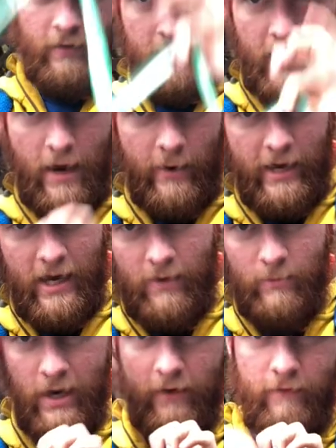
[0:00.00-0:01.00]
And then now I
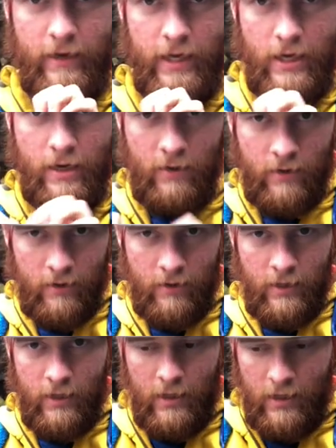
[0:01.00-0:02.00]
have my V
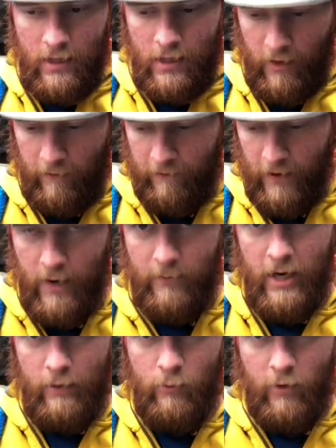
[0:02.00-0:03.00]
and find
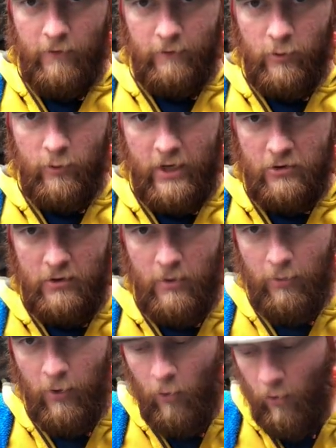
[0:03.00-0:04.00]
my rough direction to
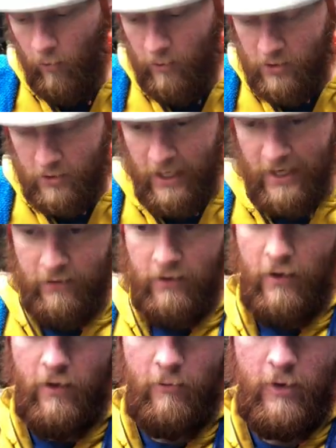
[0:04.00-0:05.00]
pull, which is out
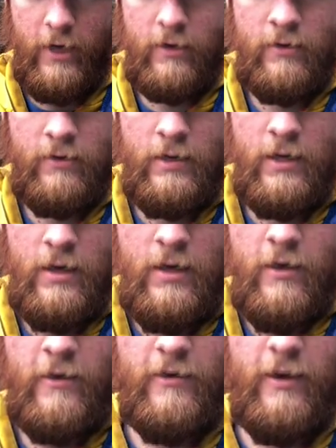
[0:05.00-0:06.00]
this way.
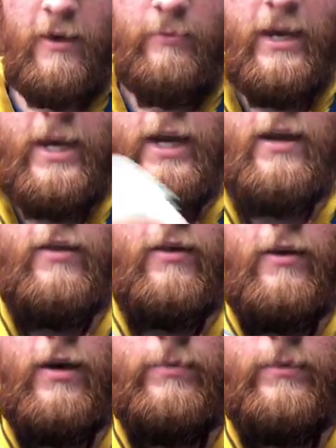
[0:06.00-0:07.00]
Side my hands
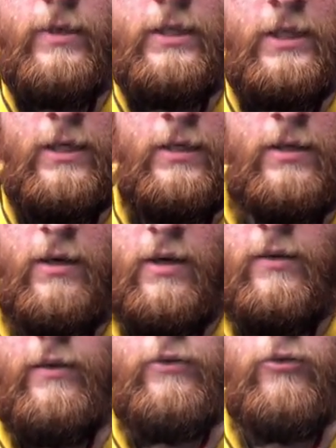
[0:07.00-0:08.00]
up,
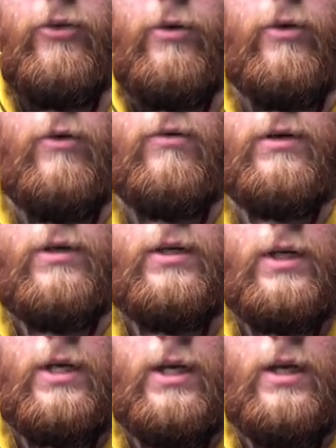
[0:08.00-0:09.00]
then do
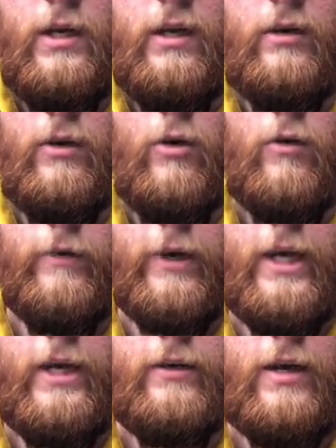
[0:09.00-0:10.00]
an
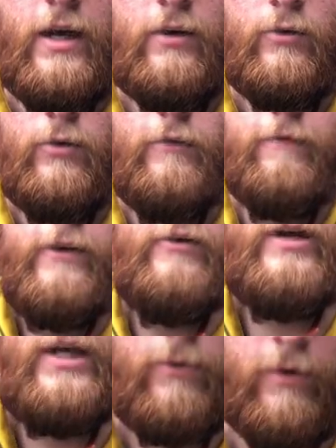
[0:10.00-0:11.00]
overhand knot or a
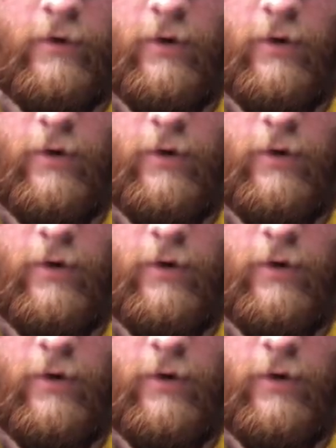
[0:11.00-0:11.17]
figure eight with